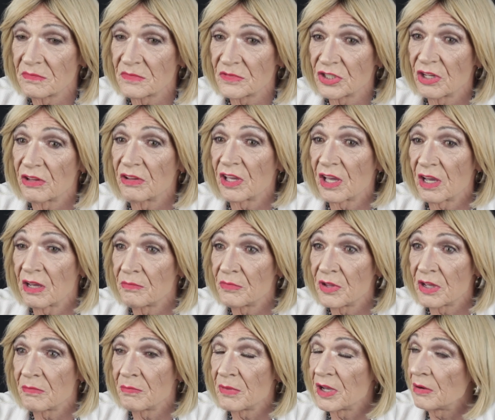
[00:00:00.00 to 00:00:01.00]
So they came
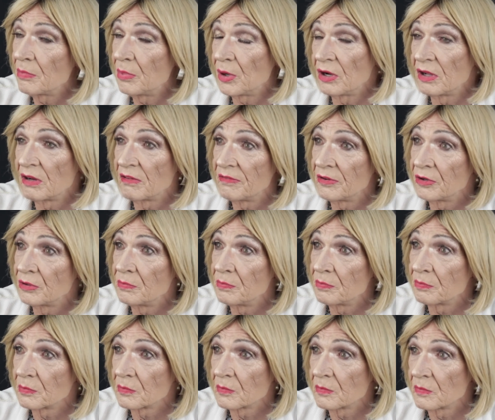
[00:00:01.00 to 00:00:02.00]
down and made a pilot film
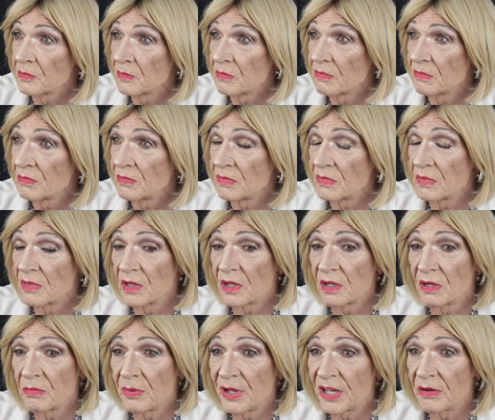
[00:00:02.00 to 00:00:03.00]

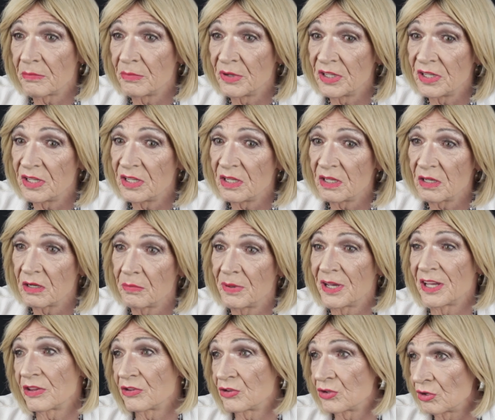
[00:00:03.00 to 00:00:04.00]
about me,
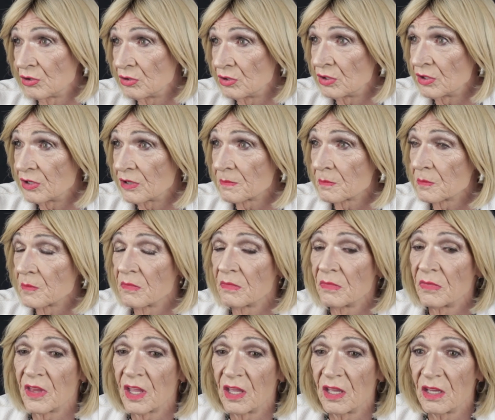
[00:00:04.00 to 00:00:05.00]
about the song,
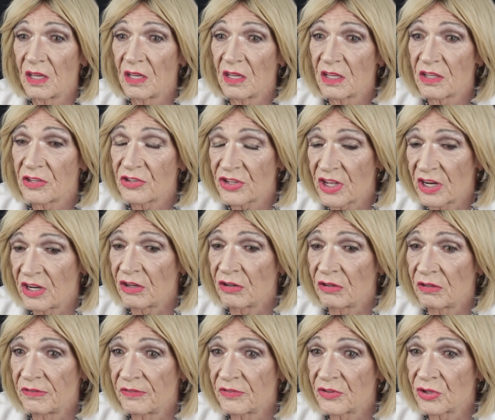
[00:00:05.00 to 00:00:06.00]
sent it
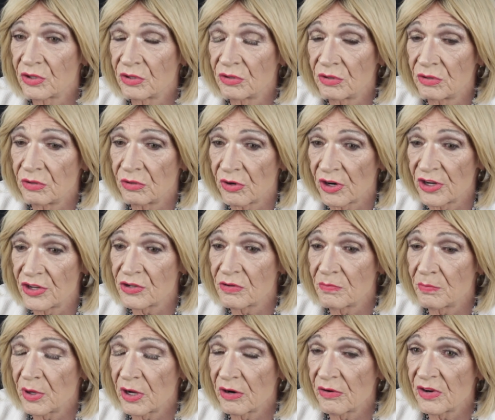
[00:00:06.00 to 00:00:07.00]
off to
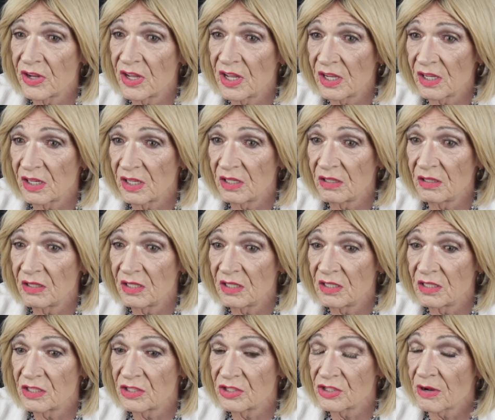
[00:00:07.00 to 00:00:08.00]
Grayson Perry, and
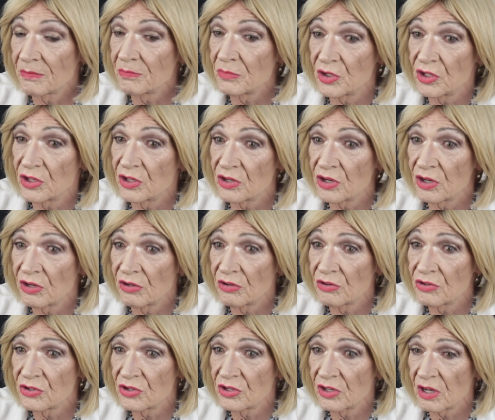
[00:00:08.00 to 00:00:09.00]
he jumped at the
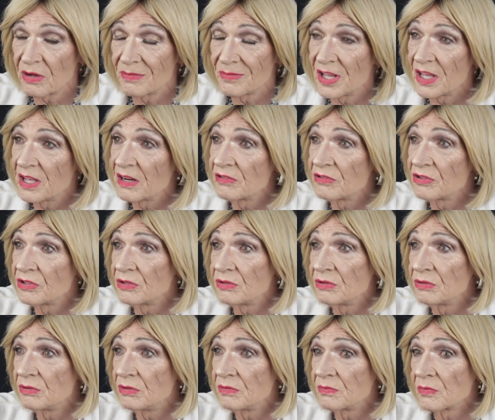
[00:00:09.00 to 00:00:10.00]
chance to come down and
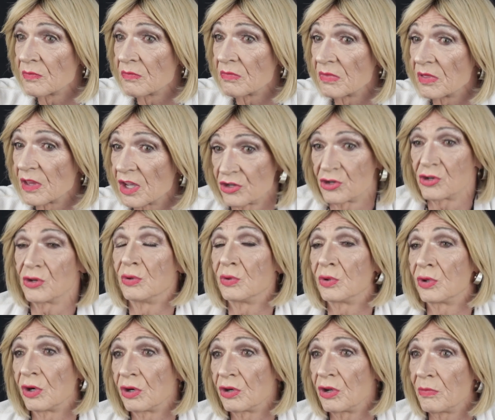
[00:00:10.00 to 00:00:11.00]
do a
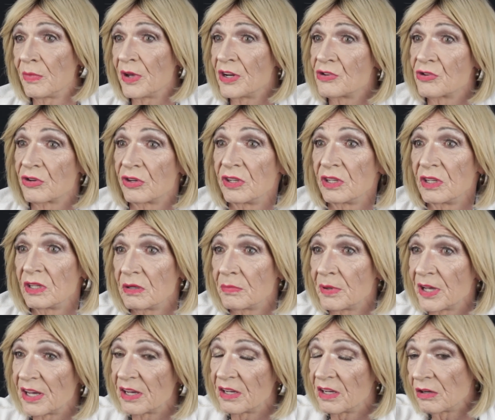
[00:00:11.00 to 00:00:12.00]
short documentary
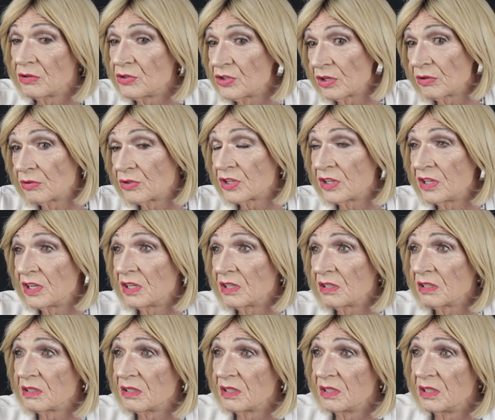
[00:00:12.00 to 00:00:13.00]
about Hotel Tina